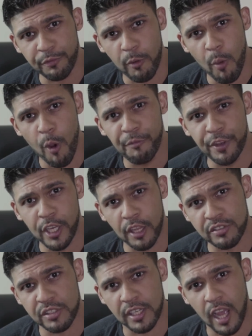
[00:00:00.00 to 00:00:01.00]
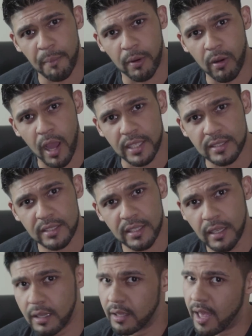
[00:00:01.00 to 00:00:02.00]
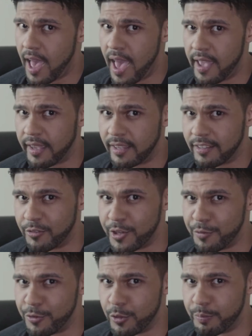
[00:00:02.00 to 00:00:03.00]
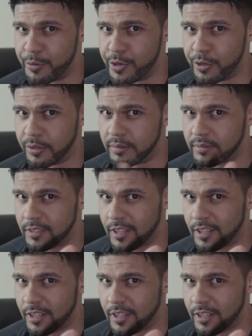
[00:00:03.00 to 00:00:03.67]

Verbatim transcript: for more videos to come. Right. Hey, Review Bru.